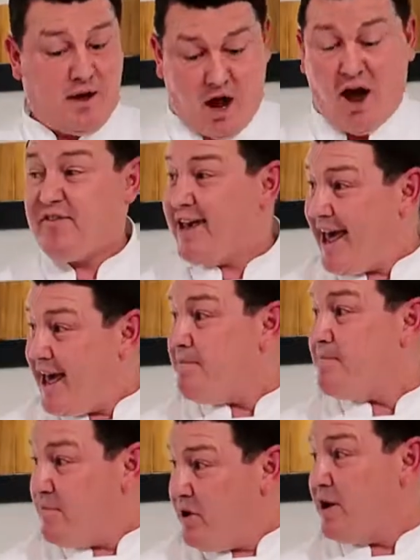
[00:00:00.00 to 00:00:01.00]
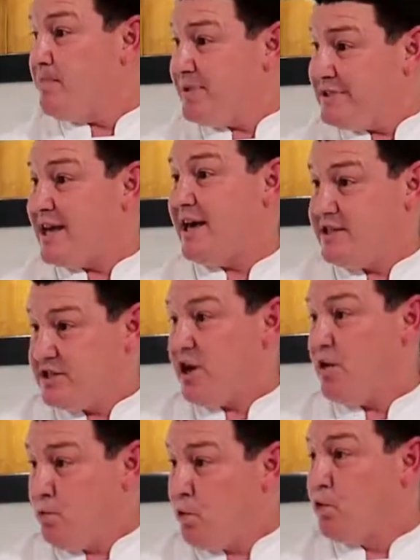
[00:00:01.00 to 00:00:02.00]
I've kept my potato
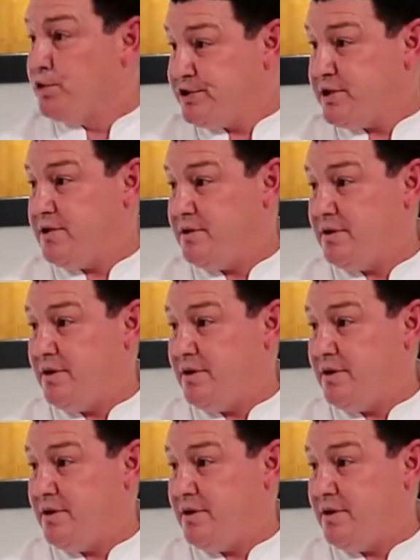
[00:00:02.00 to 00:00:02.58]
water.